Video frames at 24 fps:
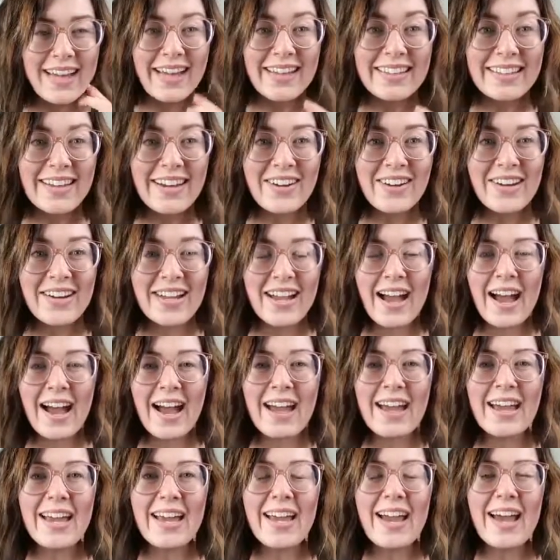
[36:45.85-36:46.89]
Gary,
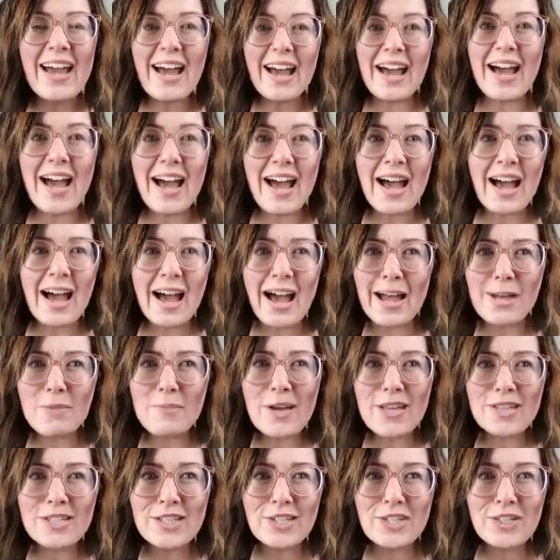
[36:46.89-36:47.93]
I
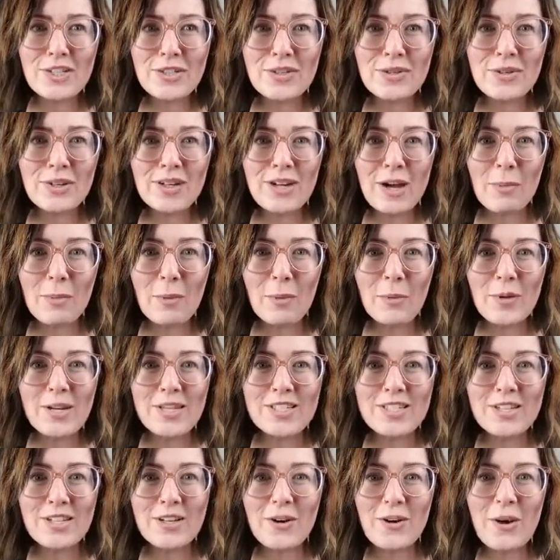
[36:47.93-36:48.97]
messaged you a couple
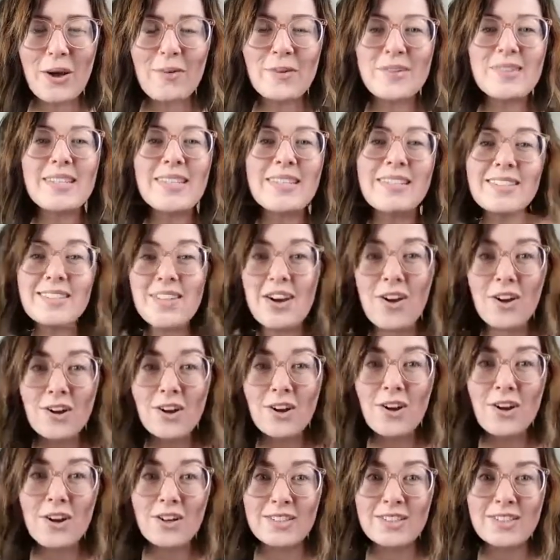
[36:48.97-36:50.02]
weeks ago. I was in
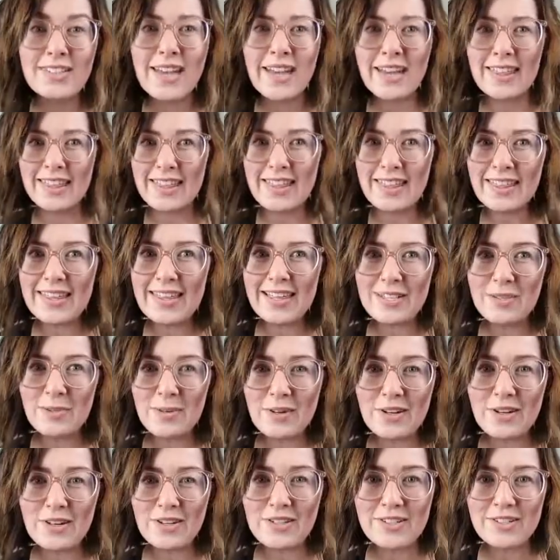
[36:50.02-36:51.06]
Tonganoxie. I think that's where
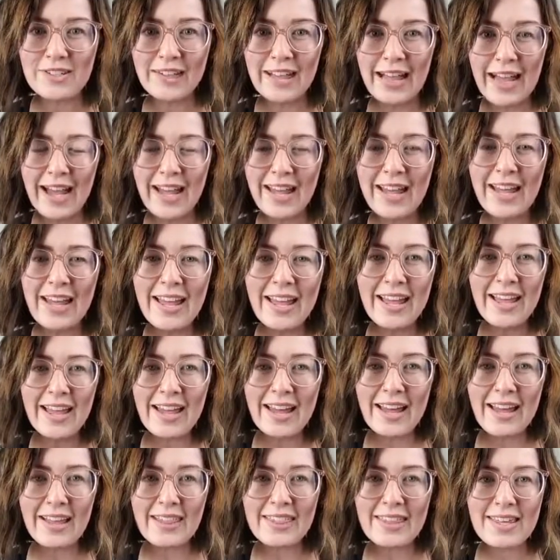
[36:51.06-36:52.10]
you're still at
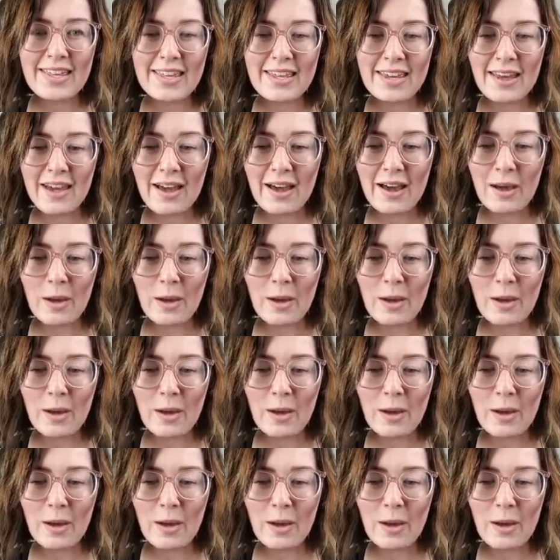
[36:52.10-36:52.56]
the